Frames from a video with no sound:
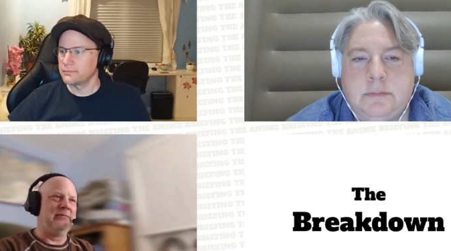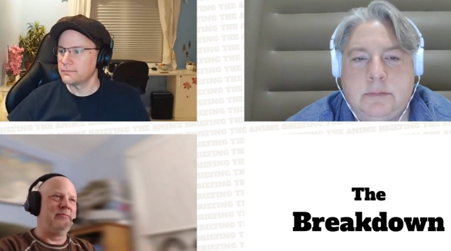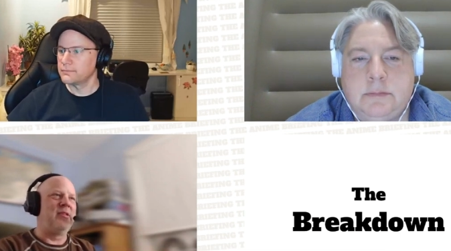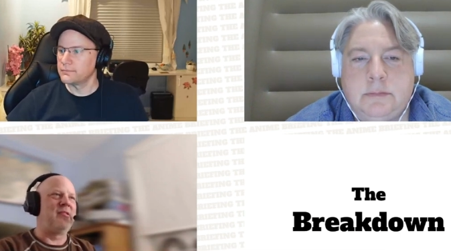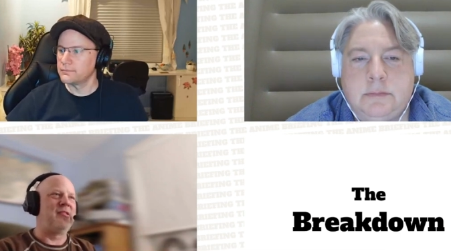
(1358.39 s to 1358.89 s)

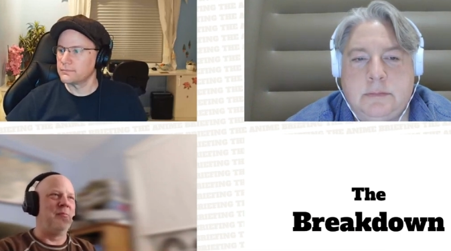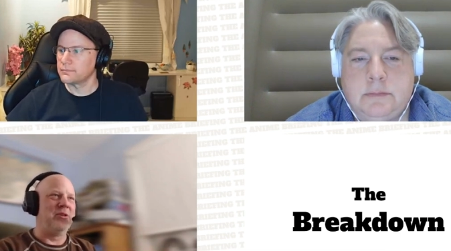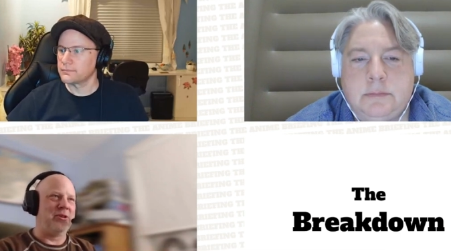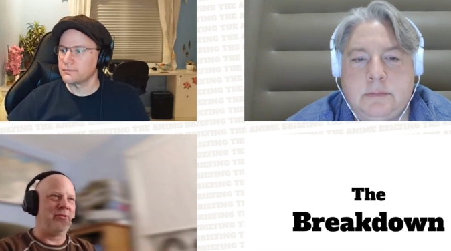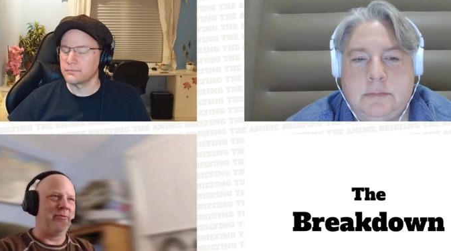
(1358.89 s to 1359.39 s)
Speaker 1: there's so much
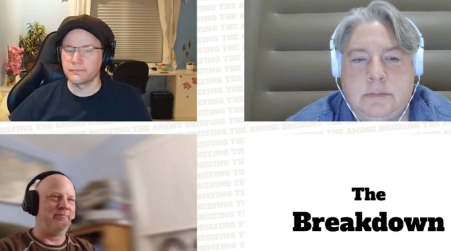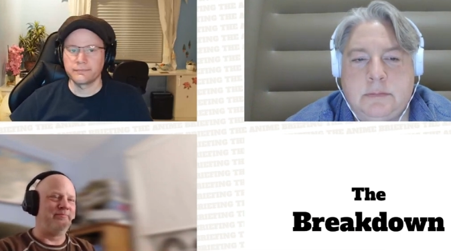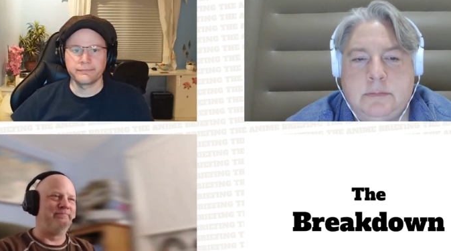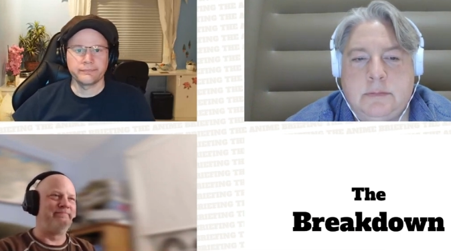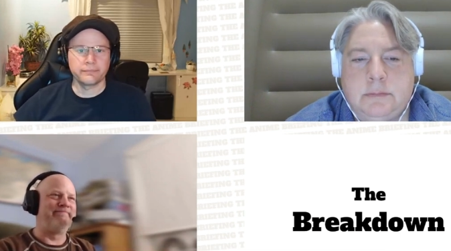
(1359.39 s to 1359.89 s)
other
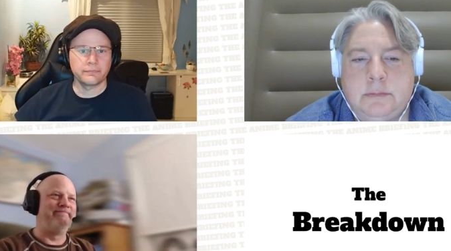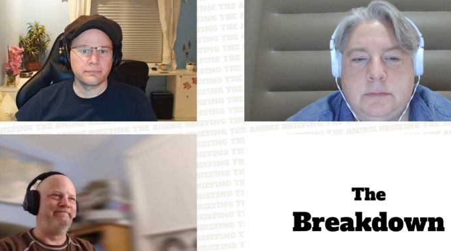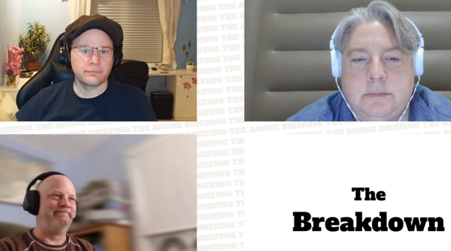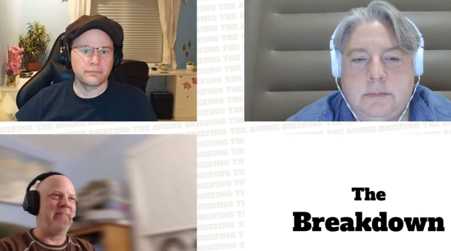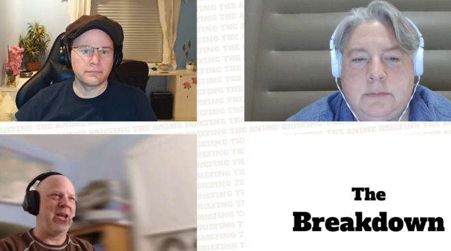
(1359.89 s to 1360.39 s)

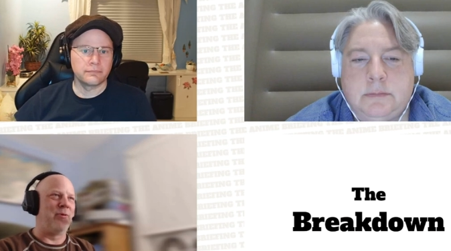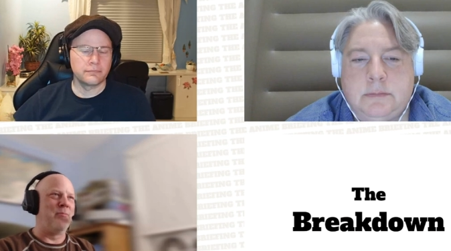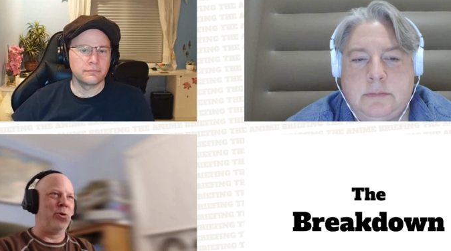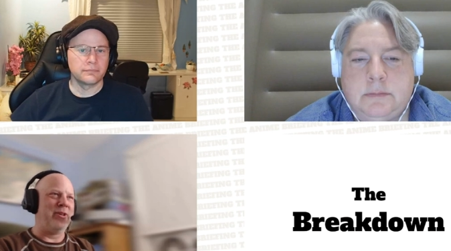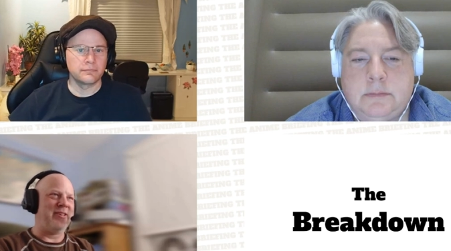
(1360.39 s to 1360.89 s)

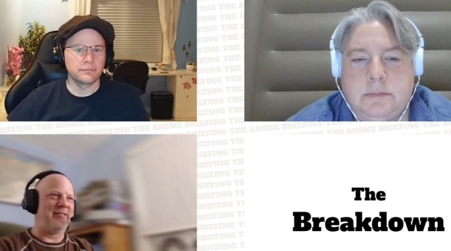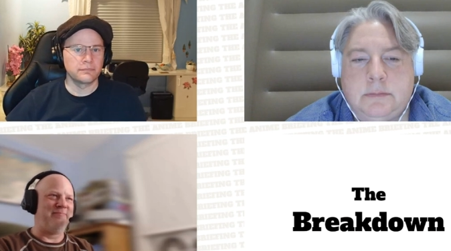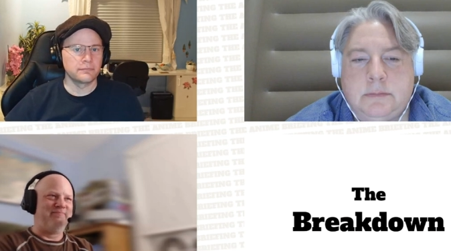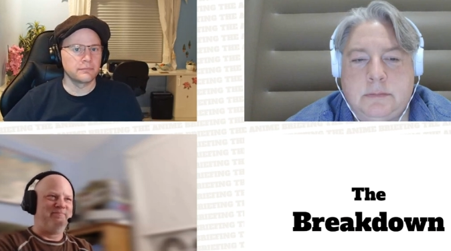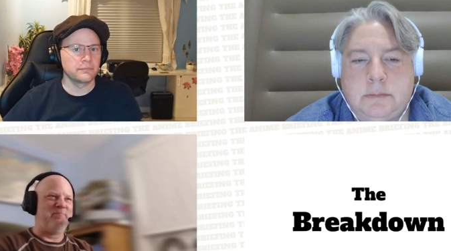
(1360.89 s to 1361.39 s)
acrimonious
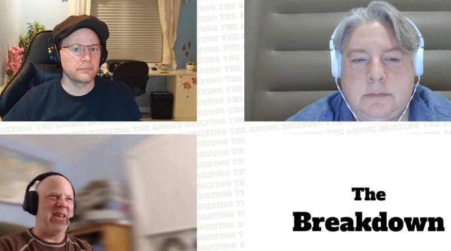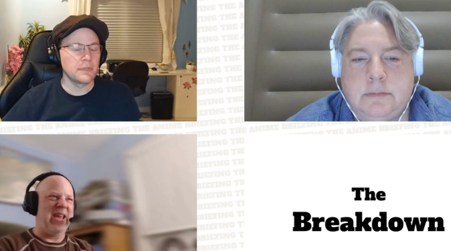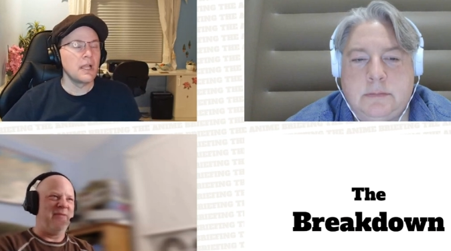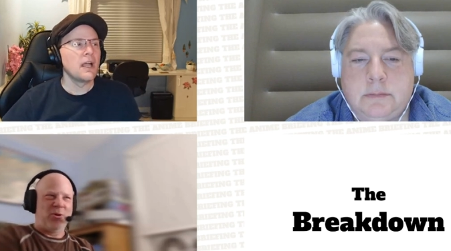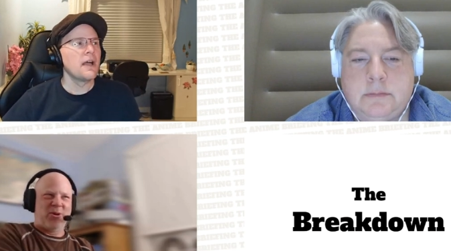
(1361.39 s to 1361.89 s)

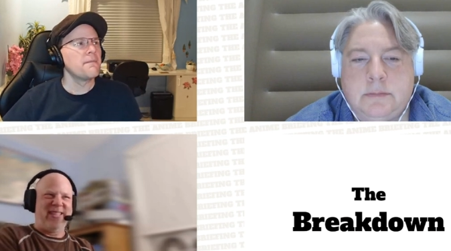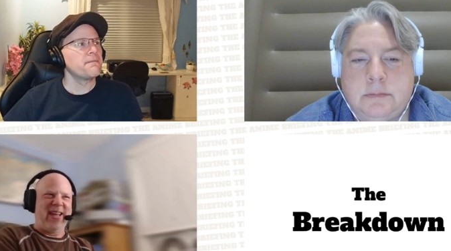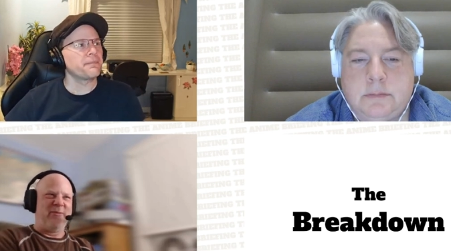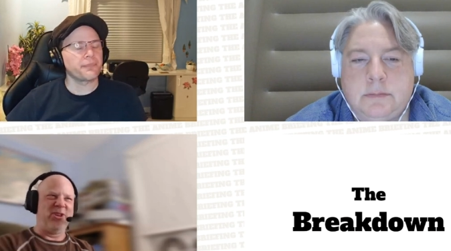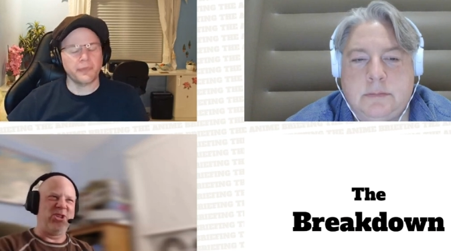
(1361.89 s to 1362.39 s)
behavior in that
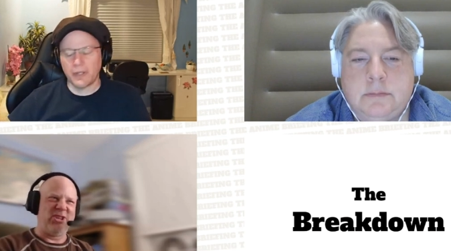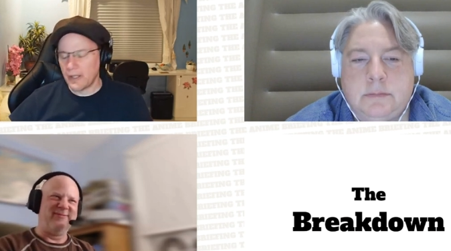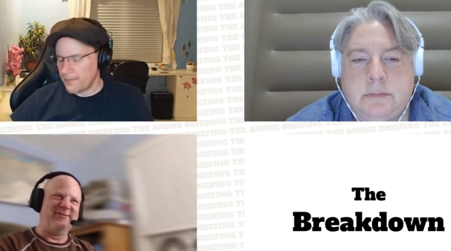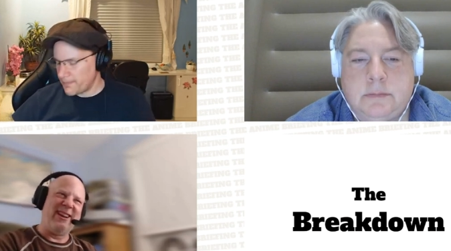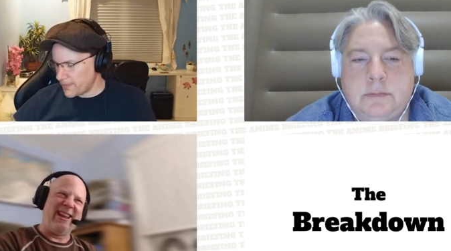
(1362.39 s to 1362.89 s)
region
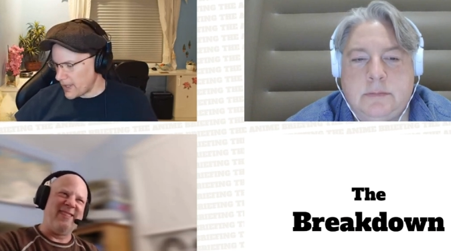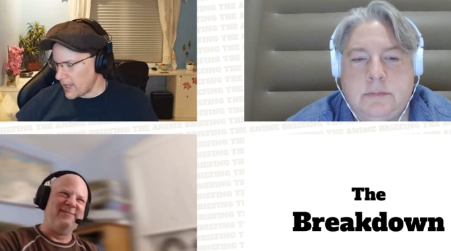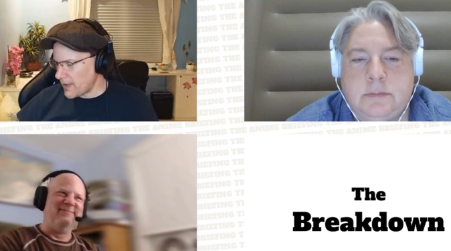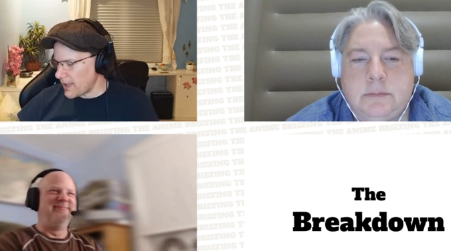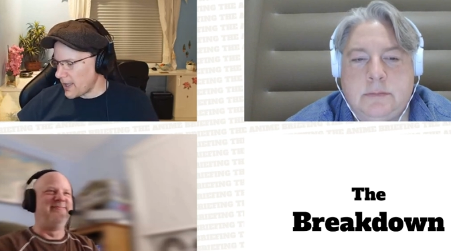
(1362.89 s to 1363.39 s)
Speaker 2: right now.
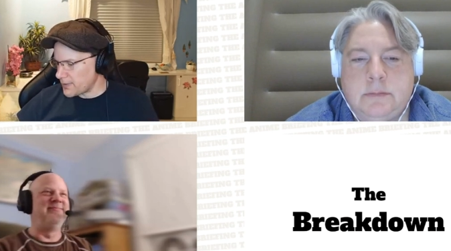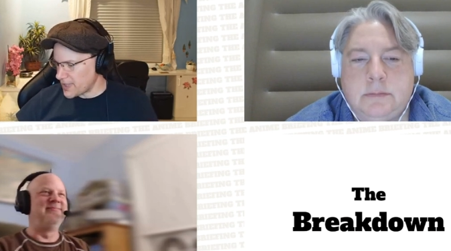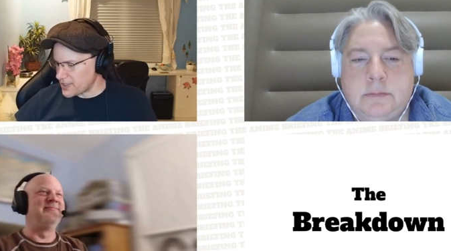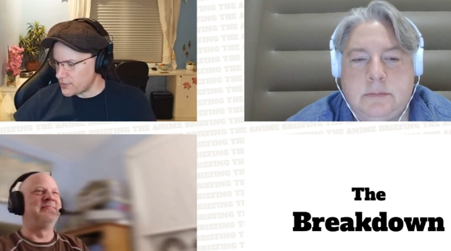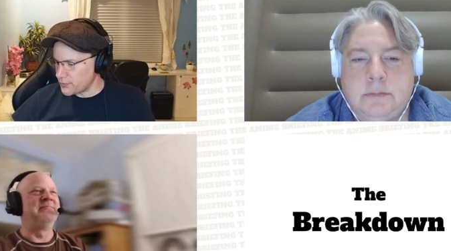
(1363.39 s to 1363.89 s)
I was
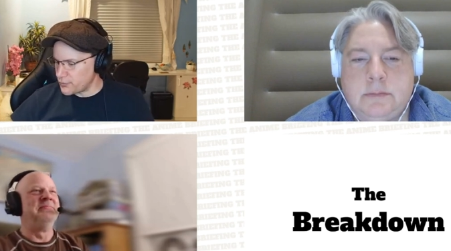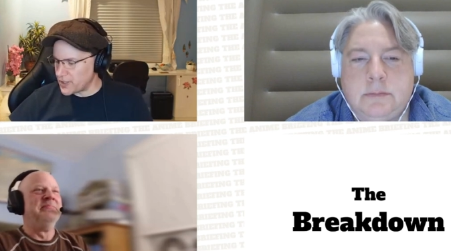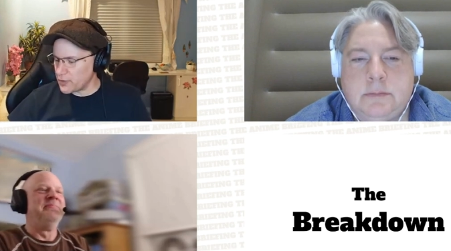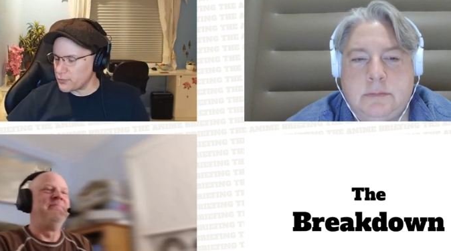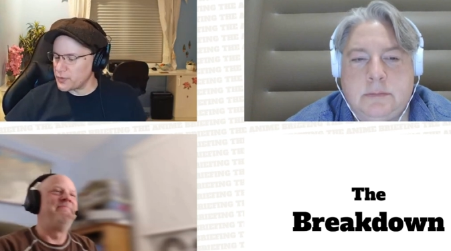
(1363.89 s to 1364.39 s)
actually
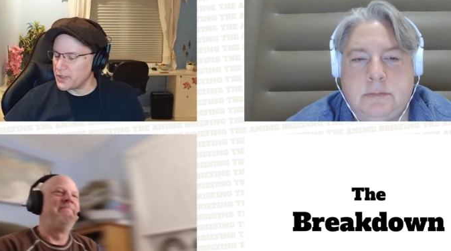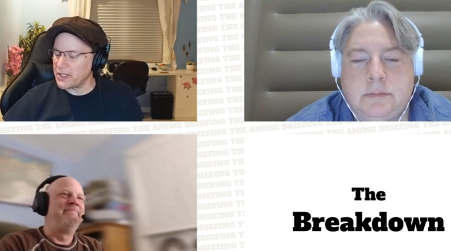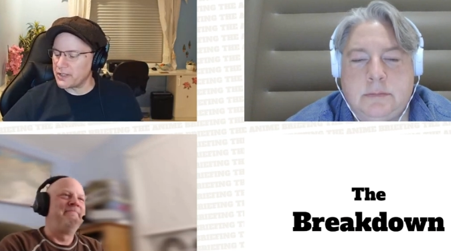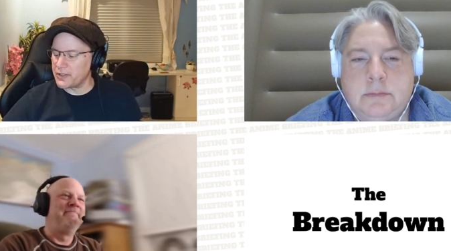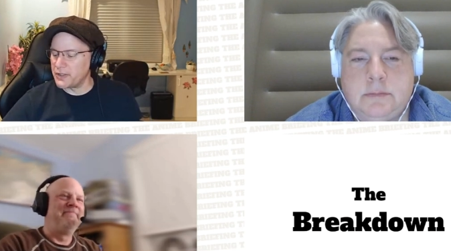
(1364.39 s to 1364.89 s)
reading a
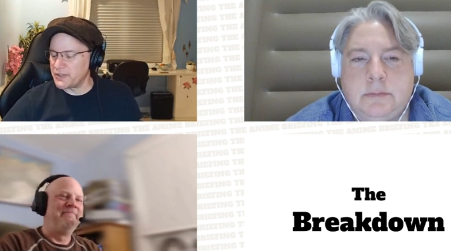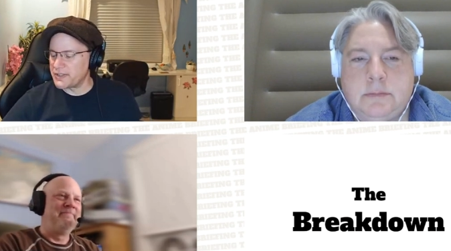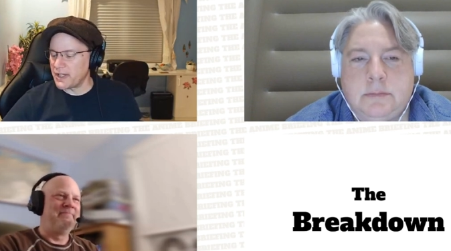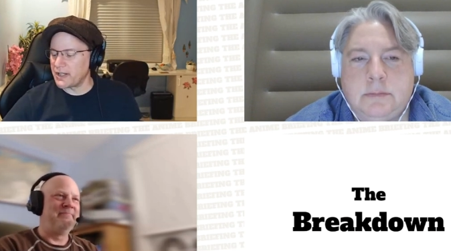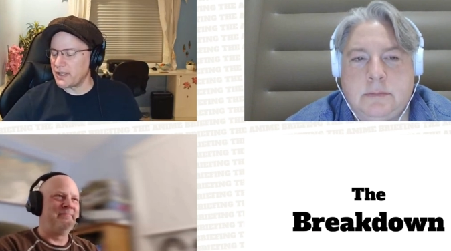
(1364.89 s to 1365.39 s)
really good
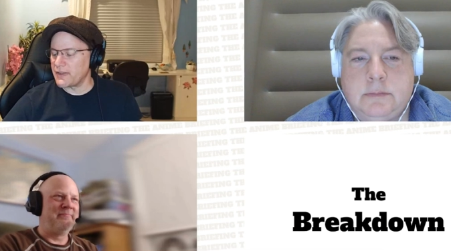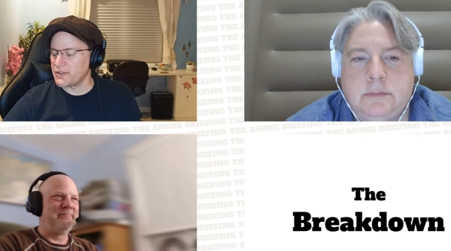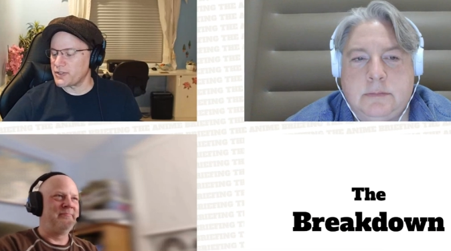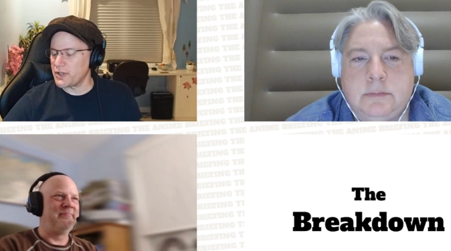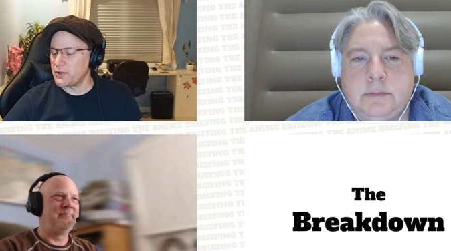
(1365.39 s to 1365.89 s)
study that
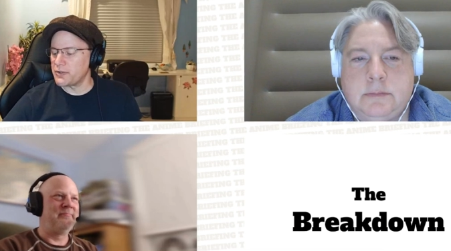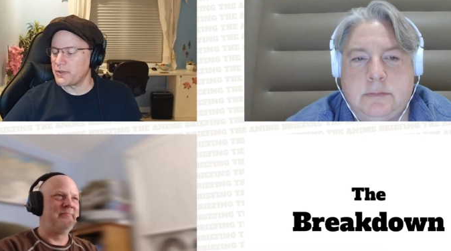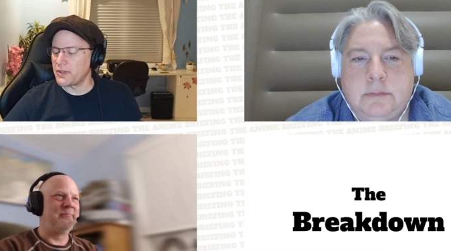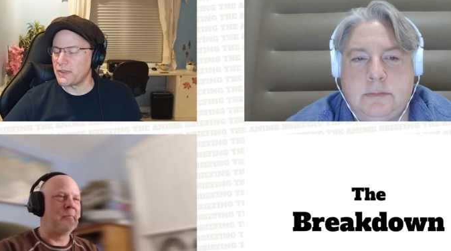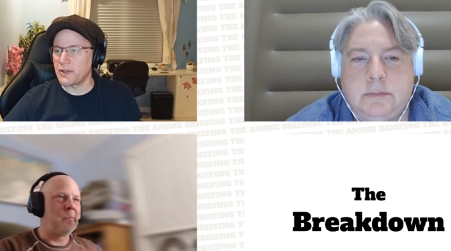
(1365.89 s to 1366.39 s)
showed
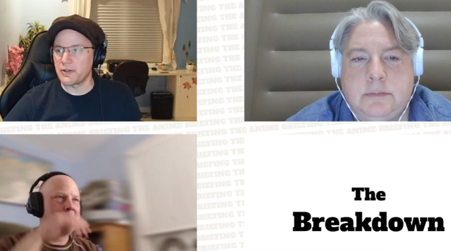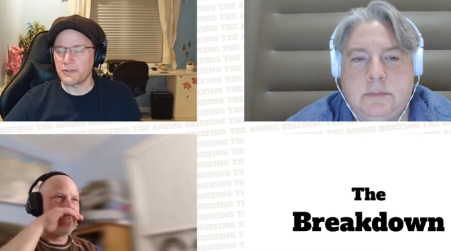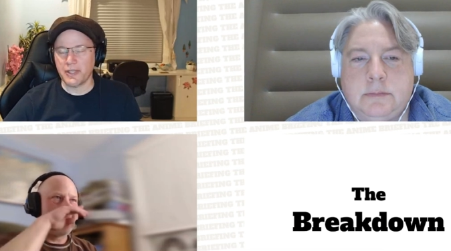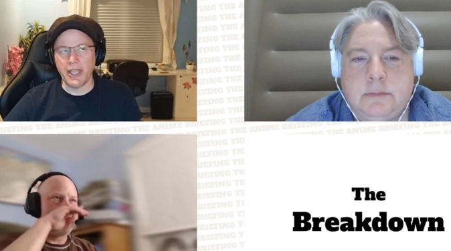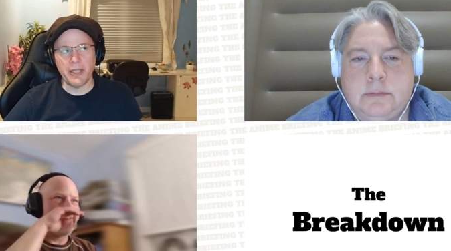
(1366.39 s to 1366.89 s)
that
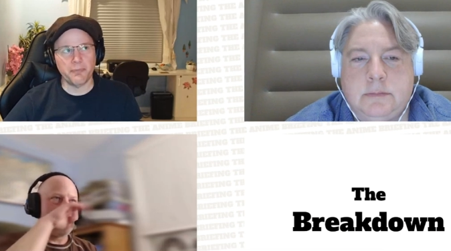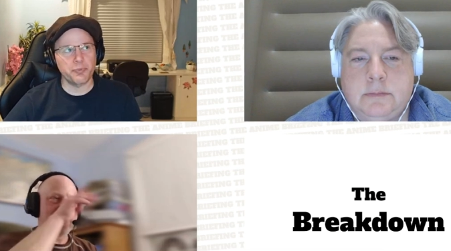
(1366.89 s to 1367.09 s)
there's a